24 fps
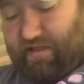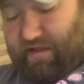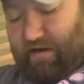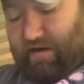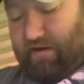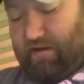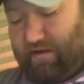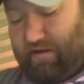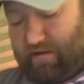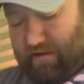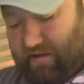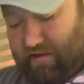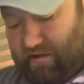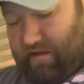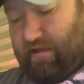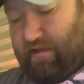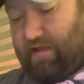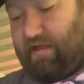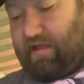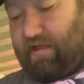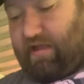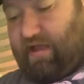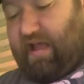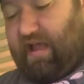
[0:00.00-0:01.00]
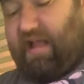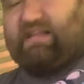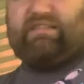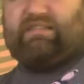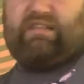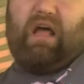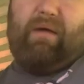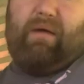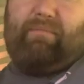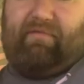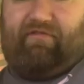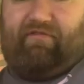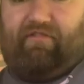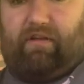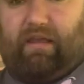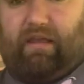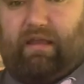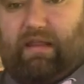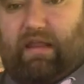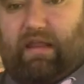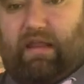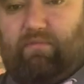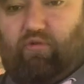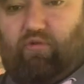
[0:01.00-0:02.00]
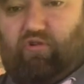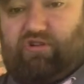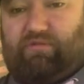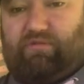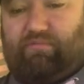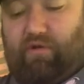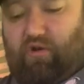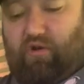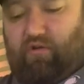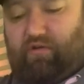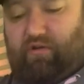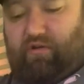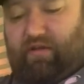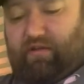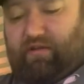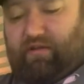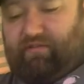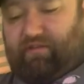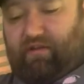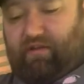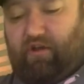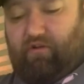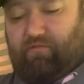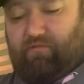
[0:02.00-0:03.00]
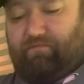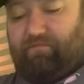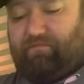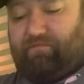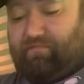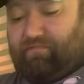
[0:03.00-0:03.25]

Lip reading: there and stop it from getting any more smoke. So